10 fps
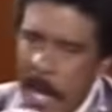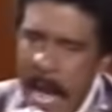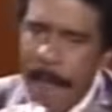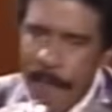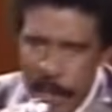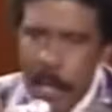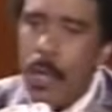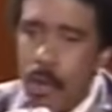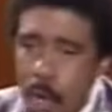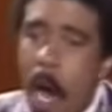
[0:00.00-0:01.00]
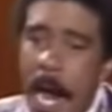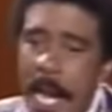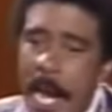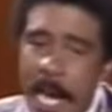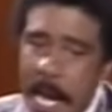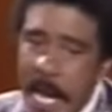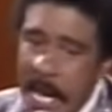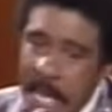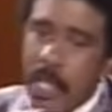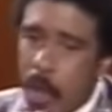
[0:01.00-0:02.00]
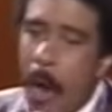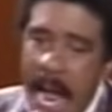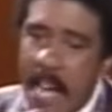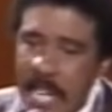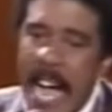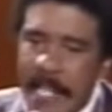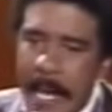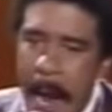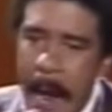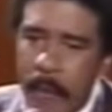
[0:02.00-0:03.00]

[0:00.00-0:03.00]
laughing, and you join in, and they get your ass out there.